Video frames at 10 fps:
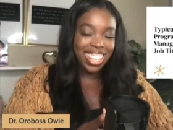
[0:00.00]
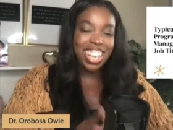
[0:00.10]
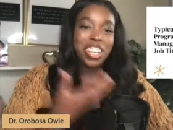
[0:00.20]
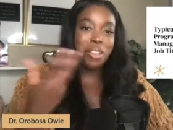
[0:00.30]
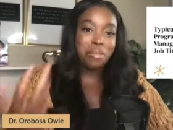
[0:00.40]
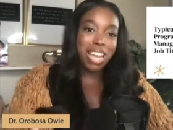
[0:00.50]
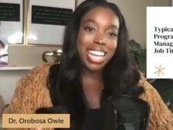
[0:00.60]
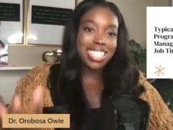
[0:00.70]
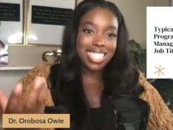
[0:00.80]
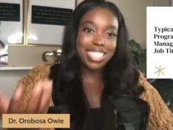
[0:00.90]
and you're
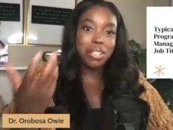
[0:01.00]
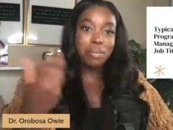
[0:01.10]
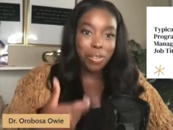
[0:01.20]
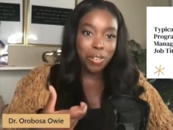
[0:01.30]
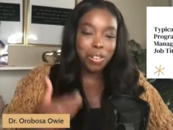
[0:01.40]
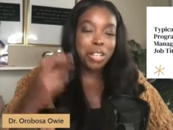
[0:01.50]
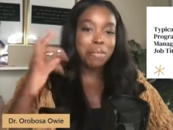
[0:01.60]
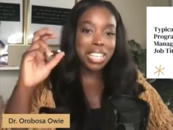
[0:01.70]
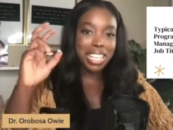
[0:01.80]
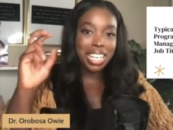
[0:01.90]
managing the
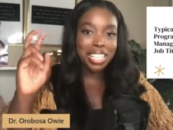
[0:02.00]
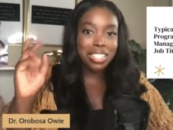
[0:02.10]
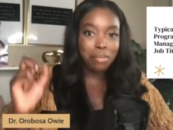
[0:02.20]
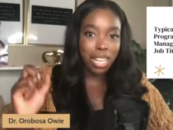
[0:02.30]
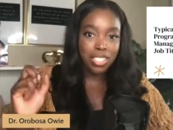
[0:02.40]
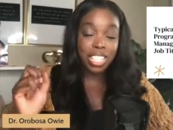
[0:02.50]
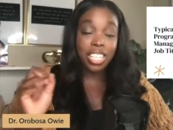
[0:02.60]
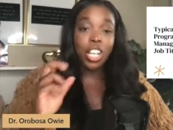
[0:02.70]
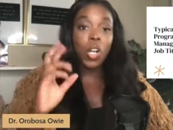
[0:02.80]
program, aka the project.